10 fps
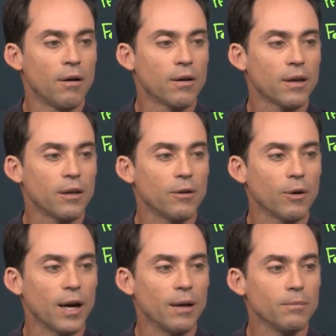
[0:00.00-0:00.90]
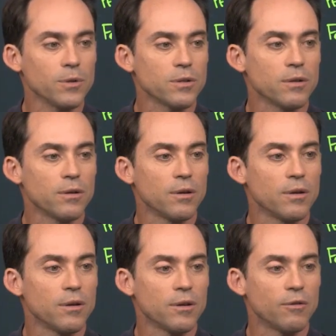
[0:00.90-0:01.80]
kilograms
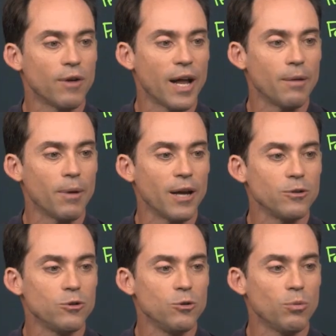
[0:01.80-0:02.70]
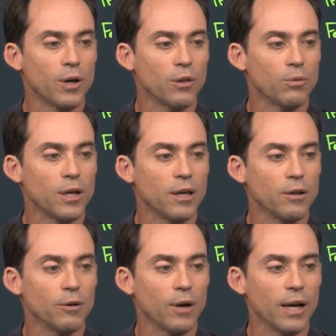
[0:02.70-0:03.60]
divided by 2.3
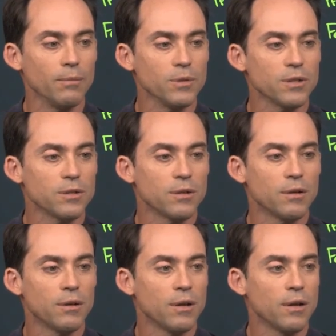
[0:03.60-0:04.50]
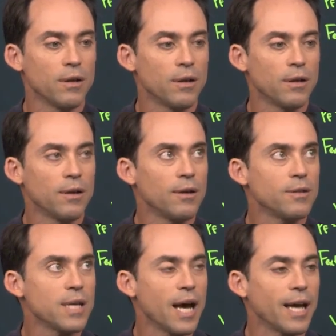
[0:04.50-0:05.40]
kilograms
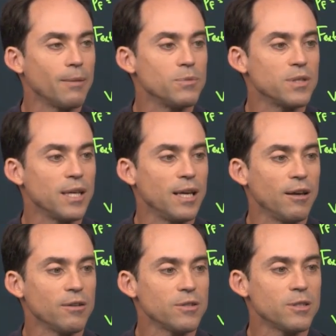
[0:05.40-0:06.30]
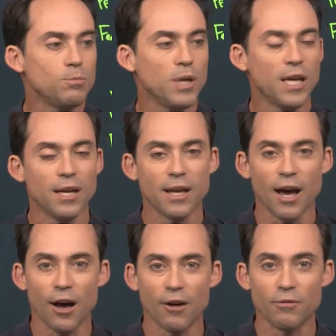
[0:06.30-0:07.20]
times the speed
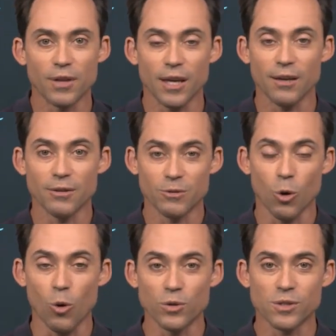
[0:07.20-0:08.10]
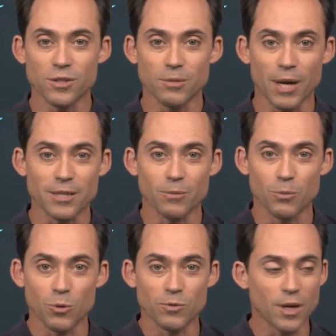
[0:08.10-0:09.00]
of the whole system as it
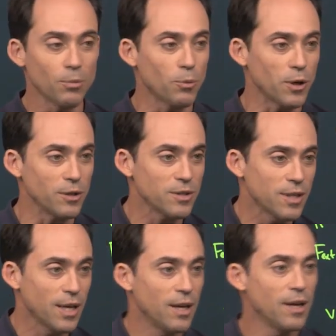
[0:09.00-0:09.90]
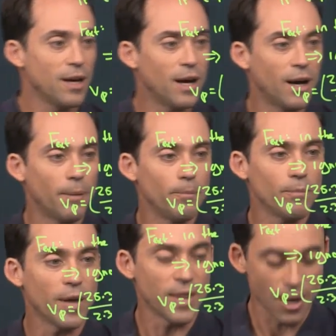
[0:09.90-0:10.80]
moves upwards. And
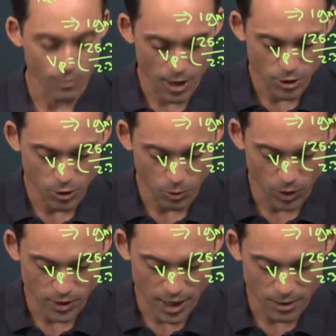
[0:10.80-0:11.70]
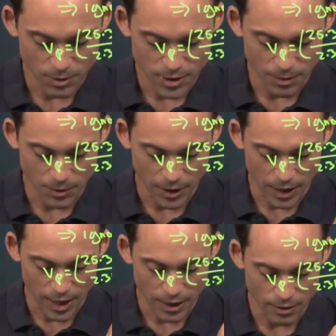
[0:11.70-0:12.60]
that ratio works out to be something
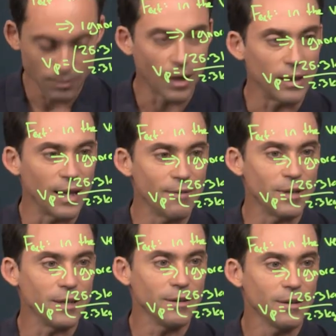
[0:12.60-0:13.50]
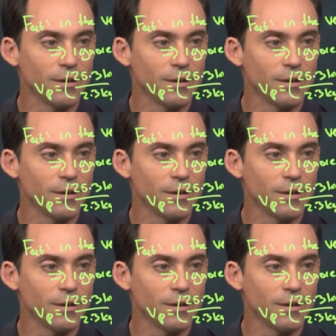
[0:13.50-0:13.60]
like 11